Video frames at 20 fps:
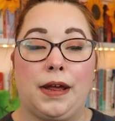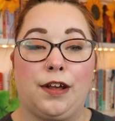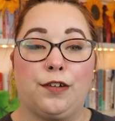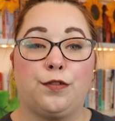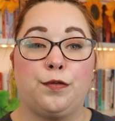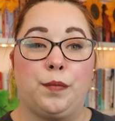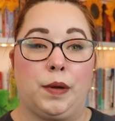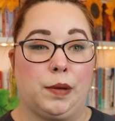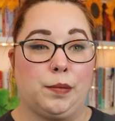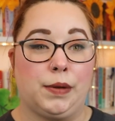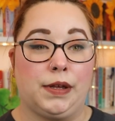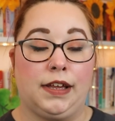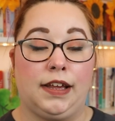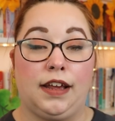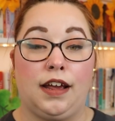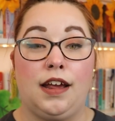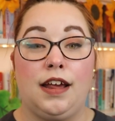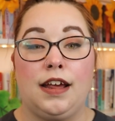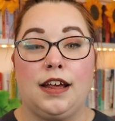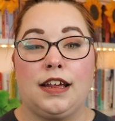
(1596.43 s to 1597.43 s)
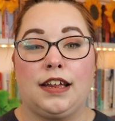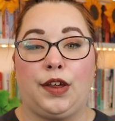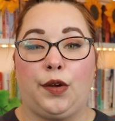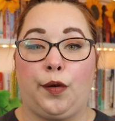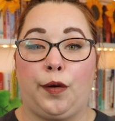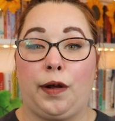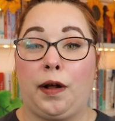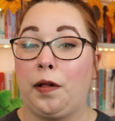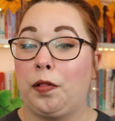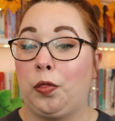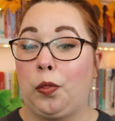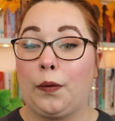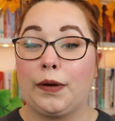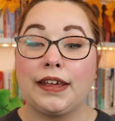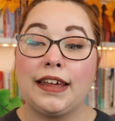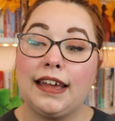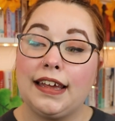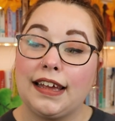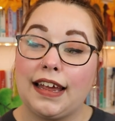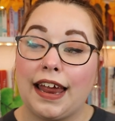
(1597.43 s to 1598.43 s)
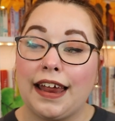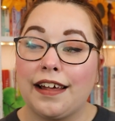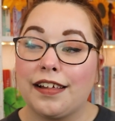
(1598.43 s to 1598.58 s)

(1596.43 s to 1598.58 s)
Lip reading: If maybe you're looking